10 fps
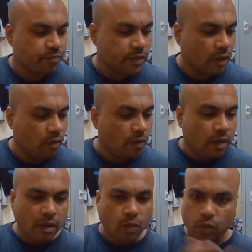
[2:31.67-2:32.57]
Now,
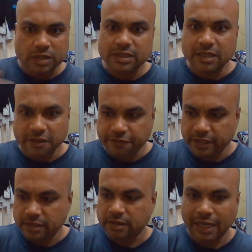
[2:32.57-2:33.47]
what's the difference?